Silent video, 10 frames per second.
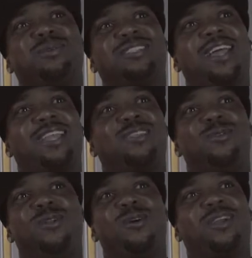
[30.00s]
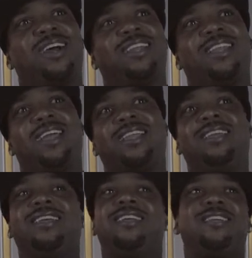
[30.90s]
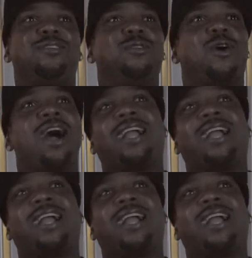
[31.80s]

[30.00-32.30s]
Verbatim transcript: was like, you know, kind of like, you know, I